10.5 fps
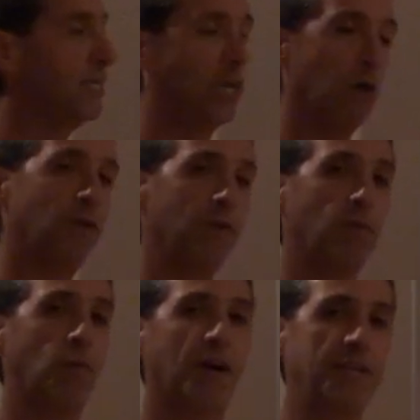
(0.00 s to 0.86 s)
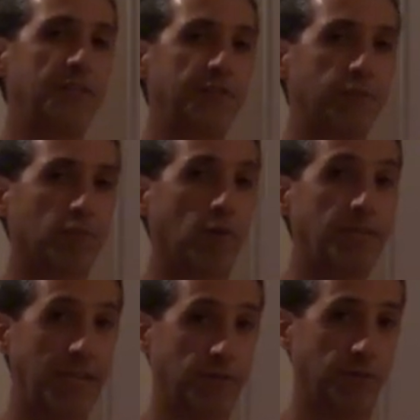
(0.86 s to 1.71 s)
know that we want to do
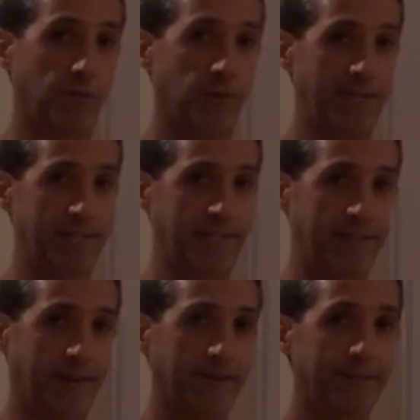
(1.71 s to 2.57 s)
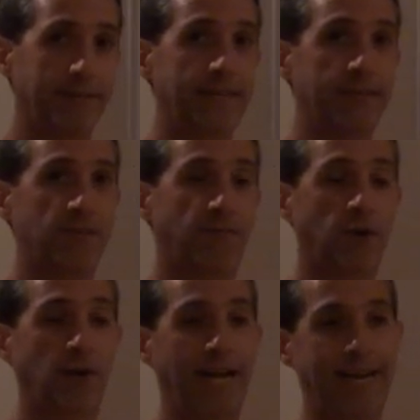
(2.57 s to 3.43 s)
rotational grazing in there as
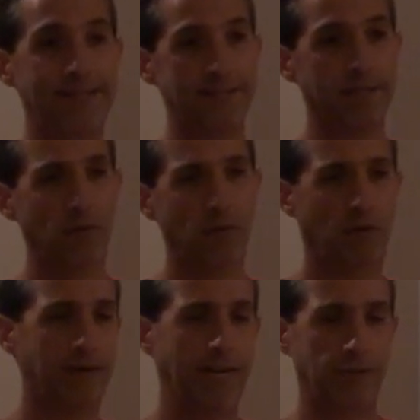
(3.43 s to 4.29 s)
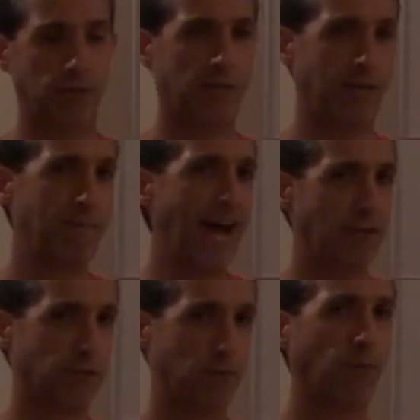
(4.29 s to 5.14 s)
far as, or I should say
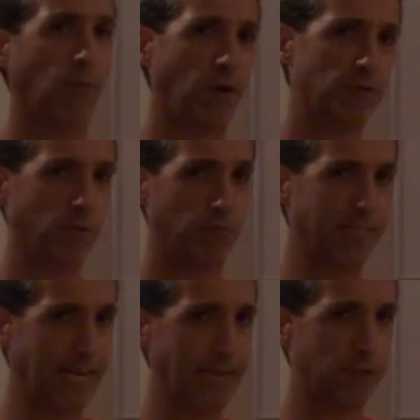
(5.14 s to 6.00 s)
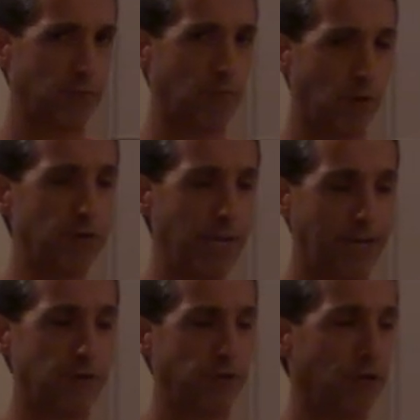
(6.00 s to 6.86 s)
pastured pork, so
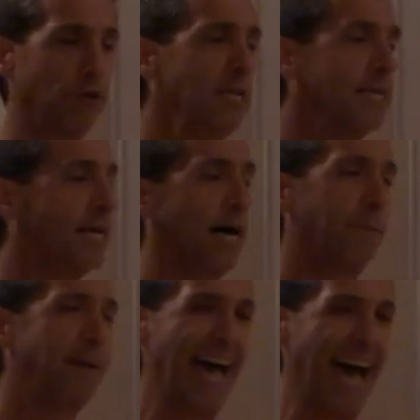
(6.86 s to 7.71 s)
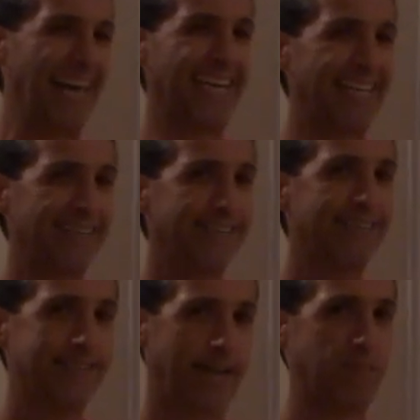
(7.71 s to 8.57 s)
rotational uh, paddock
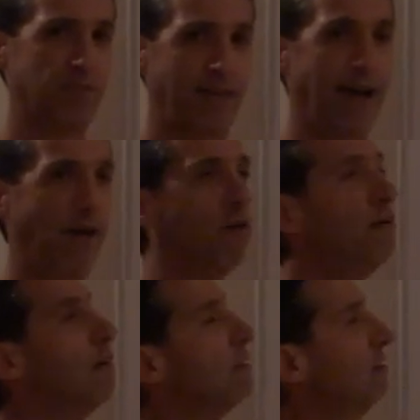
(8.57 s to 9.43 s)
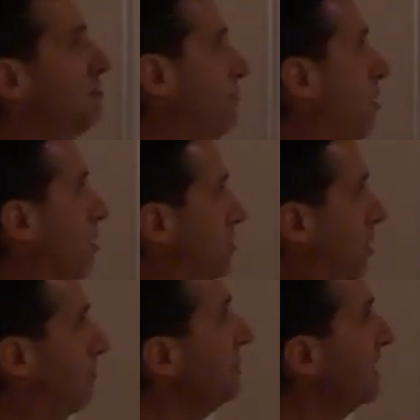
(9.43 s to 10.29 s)
type style as far as our